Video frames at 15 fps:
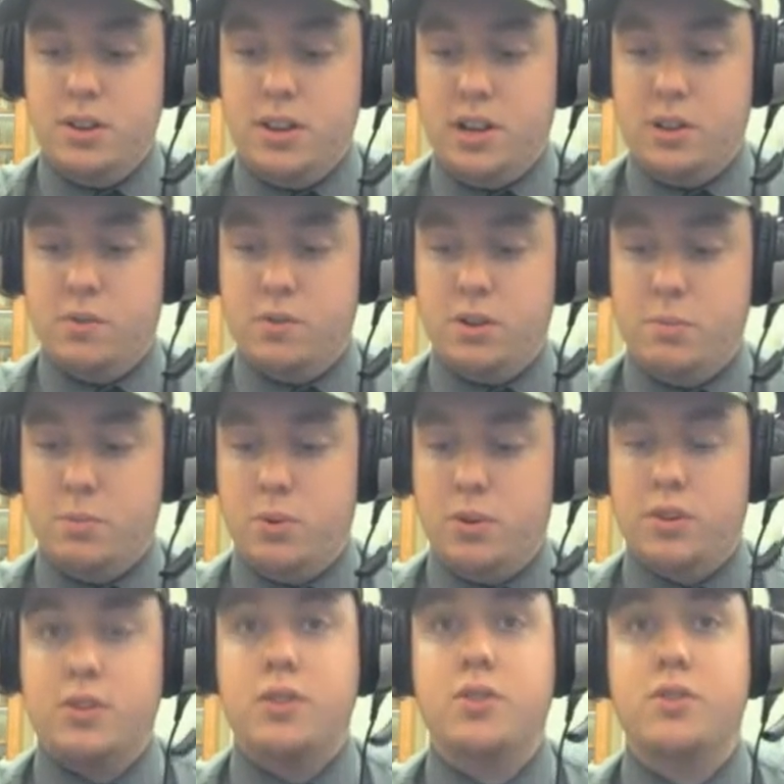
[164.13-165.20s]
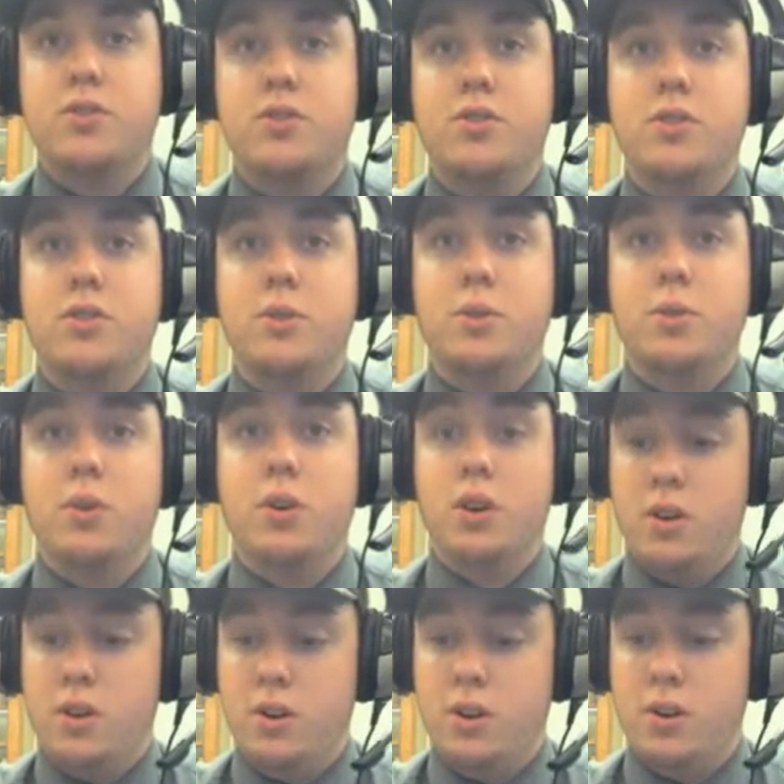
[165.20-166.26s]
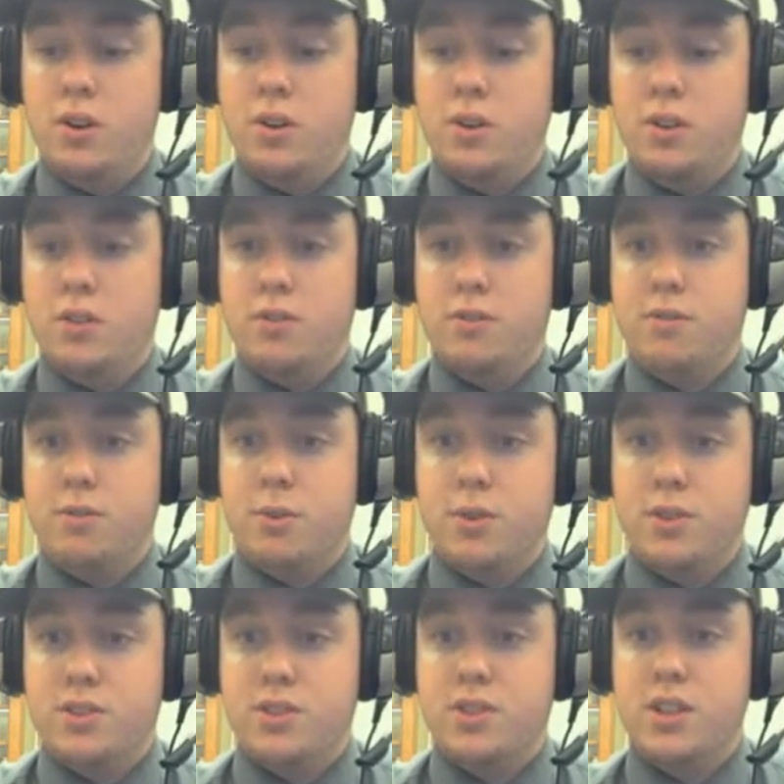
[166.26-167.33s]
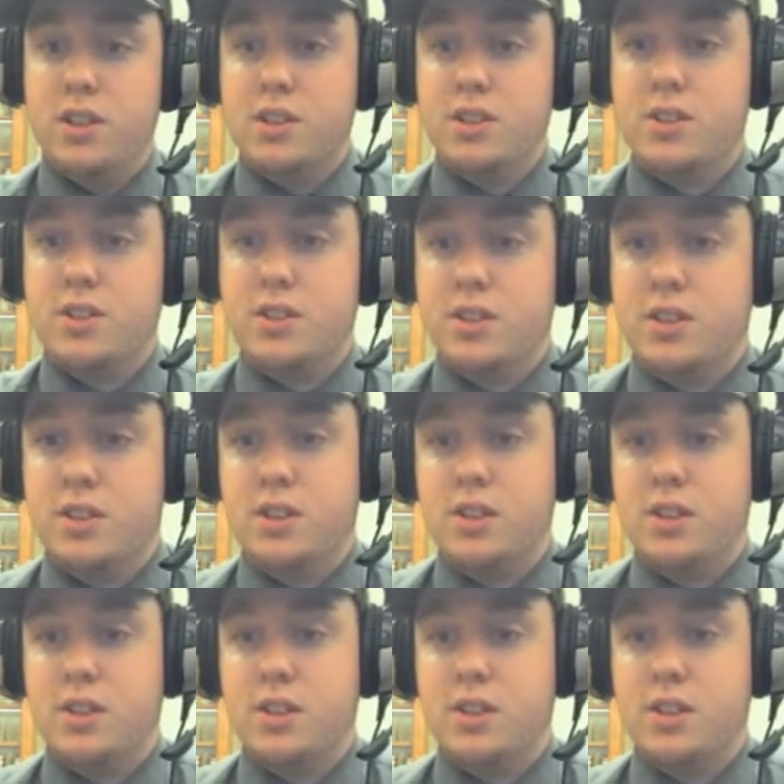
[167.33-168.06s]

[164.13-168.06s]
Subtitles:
a 1.246.